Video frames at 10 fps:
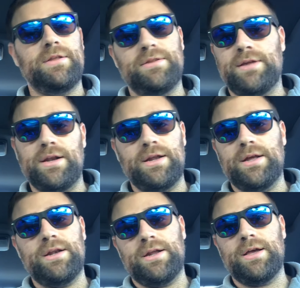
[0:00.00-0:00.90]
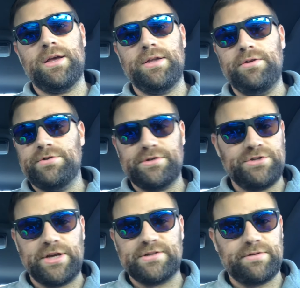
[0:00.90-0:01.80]
and da da da da and you just
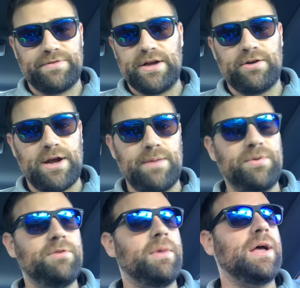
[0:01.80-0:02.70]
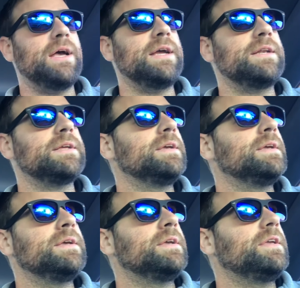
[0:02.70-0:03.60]
justify crap in your mind
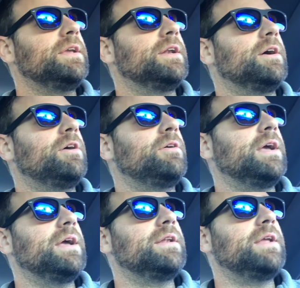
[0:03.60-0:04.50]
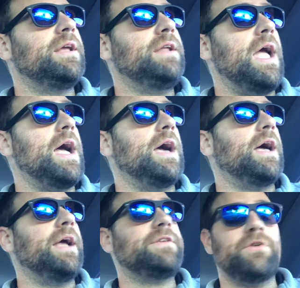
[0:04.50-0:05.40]
you know and and yeah
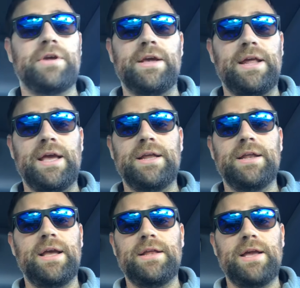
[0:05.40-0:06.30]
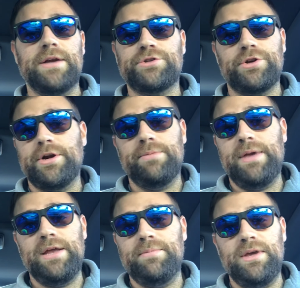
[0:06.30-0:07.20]
i took it and and yeah sure it
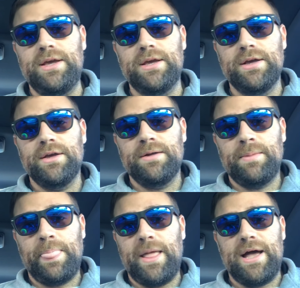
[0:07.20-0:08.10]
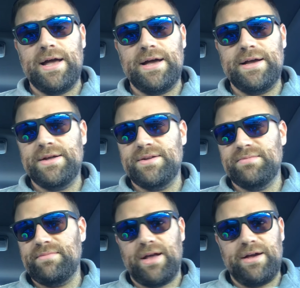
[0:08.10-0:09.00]
made me uh
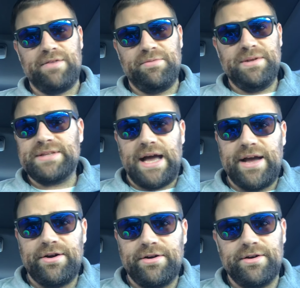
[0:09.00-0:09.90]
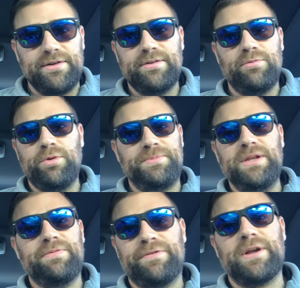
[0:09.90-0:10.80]
i haven't been tired whoopty
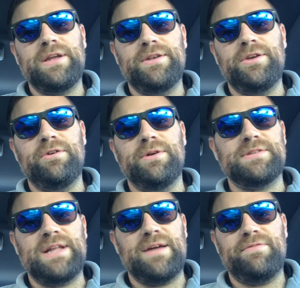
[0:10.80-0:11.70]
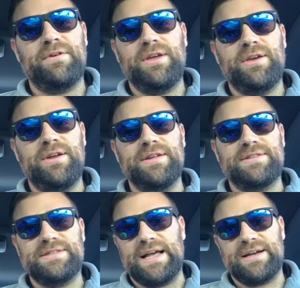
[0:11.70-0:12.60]
frickin' do it's not very good it
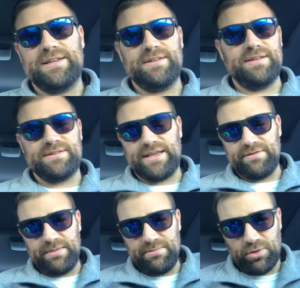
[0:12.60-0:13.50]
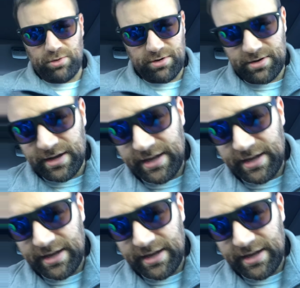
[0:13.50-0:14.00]
sucked it, it's given me more